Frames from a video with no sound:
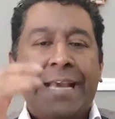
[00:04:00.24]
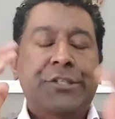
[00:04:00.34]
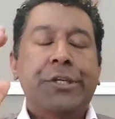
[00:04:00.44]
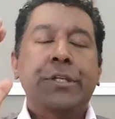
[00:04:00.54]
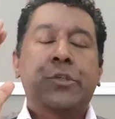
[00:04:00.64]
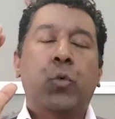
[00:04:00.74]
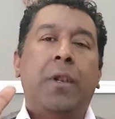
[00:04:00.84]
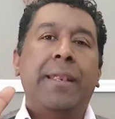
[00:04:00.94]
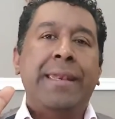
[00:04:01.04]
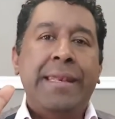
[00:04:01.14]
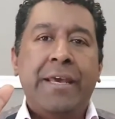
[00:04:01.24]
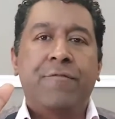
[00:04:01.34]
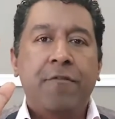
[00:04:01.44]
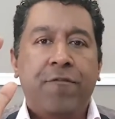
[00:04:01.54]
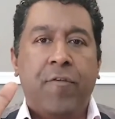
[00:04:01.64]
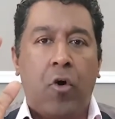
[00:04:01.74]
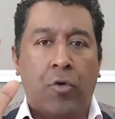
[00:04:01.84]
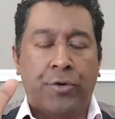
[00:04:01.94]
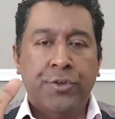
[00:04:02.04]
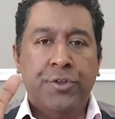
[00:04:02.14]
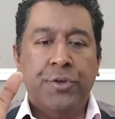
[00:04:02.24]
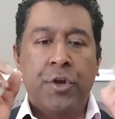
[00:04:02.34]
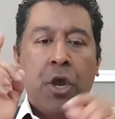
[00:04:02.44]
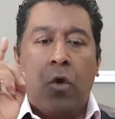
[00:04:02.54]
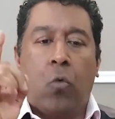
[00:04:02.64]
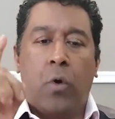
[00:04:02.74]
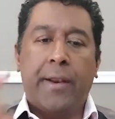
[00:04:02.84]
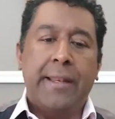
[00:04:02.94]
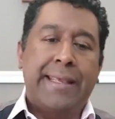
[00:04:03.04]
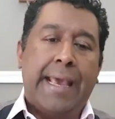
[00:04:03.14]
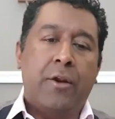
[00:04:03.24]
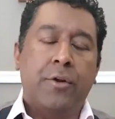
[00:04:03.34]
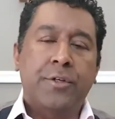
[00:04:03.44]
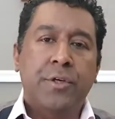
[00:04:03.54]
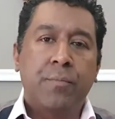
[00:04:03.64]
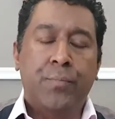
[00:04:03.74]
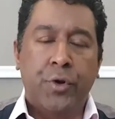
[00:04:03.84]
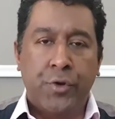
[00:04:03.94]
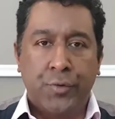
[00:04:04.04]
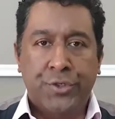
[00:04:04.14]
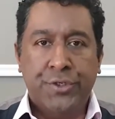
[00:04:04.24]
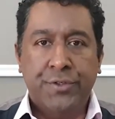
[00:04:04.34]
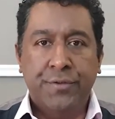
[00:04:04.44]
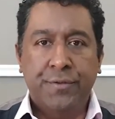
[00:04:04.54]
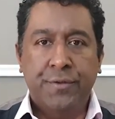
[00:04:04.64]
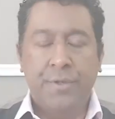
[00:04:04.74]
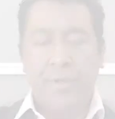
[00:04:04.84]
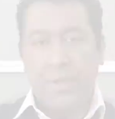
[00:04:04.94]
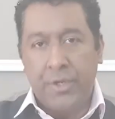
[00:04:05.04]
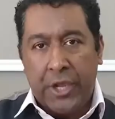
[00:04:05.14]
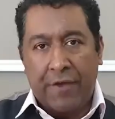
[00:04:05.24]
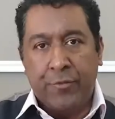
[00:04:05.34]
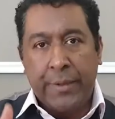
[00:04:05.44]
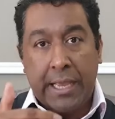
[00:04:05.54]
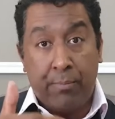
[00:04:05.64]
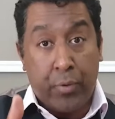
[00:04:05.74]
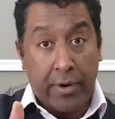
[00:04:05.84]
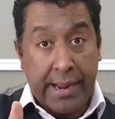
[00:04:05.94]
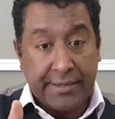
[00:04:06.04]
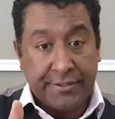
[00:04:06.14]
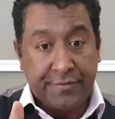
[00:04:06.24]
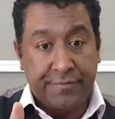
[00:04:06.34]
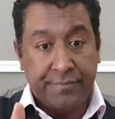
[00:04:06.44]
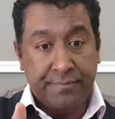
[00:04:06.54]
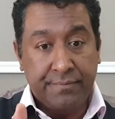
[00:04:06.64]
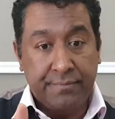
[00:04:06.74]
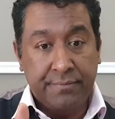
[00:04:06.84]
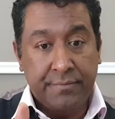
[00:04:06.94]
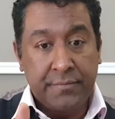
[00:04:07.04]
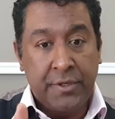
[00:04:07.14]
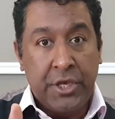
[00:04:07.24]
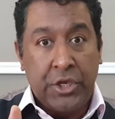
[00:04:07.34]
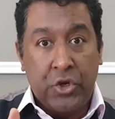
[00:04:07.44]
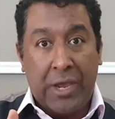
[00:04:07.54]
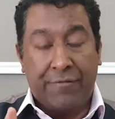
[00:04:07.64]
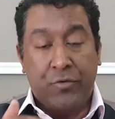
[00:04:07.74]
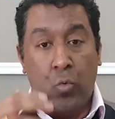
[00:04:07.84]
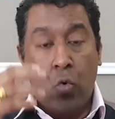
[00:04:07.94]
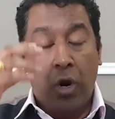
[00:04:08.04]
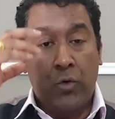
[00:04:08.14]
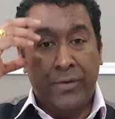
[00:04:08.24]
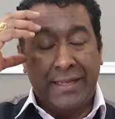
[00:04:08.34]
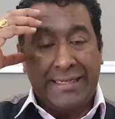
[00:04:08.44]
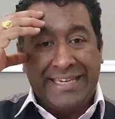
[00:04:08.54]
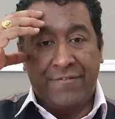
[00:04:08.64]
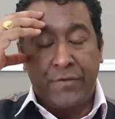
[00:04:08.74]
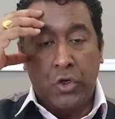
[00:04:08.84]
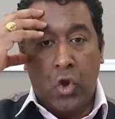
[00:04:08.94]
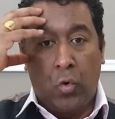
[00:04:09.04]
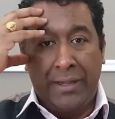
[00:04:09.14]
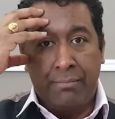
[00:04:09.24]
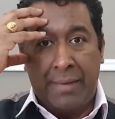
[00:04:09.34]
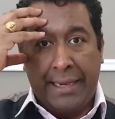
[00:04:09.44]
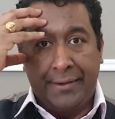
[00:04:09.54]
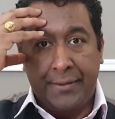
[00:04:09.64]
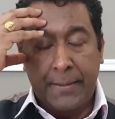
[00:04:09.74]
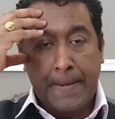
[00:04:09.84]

Excellence will never flaunt what it cannot produce. You have to become productive. You have to work with a definite goal in mind.